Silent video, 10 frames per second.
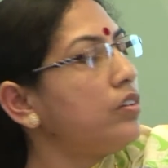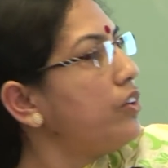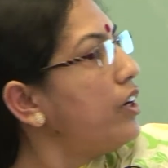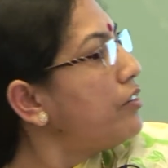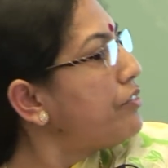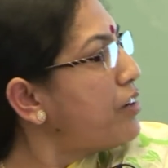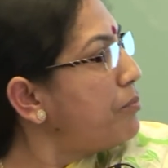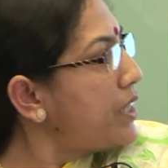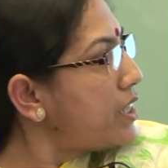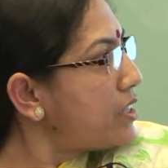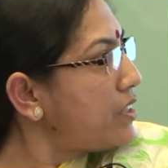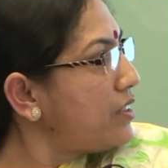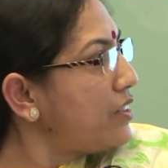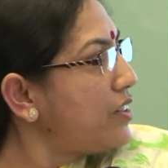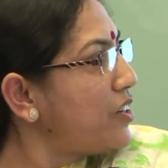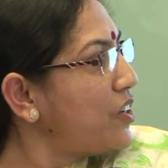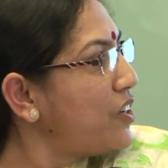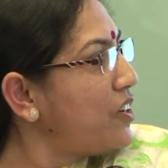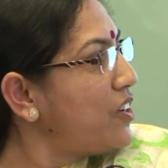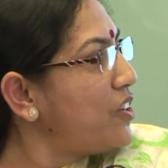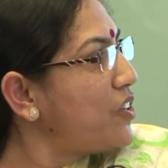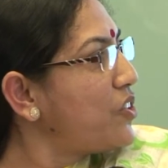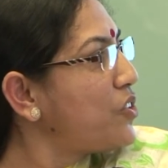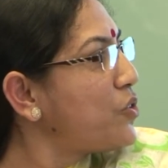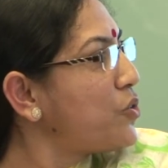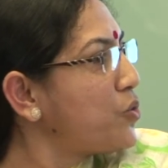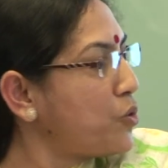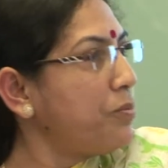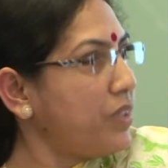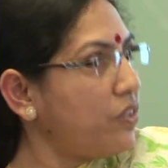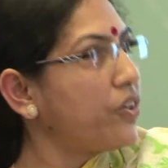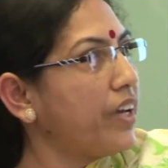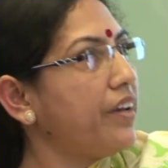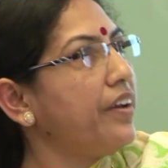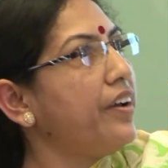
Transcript: Do I have 5 minutes? 2 minutes, okay.